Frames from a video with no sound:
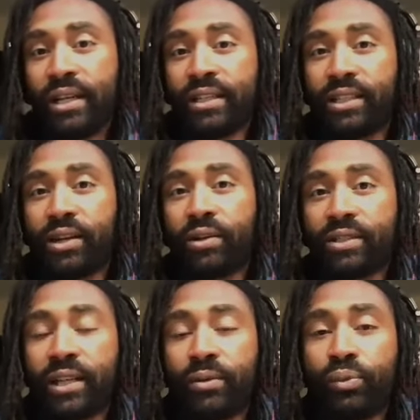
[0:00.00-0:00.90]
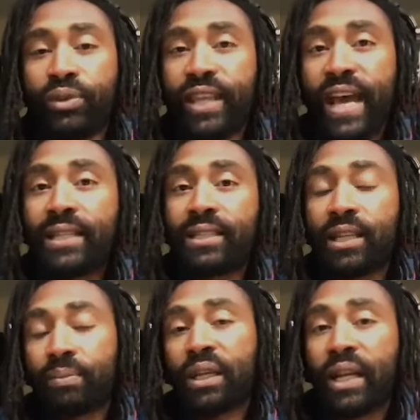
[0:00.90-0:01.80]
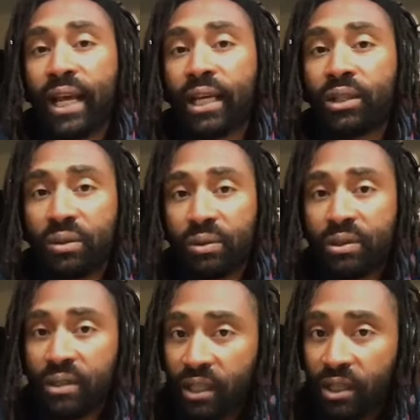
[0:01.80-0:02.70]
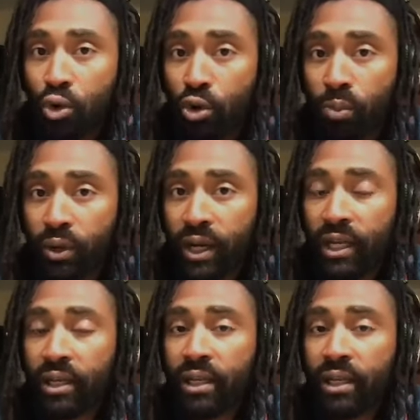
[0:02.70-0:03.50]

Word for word: So I was like, that's something that I could use to incorporate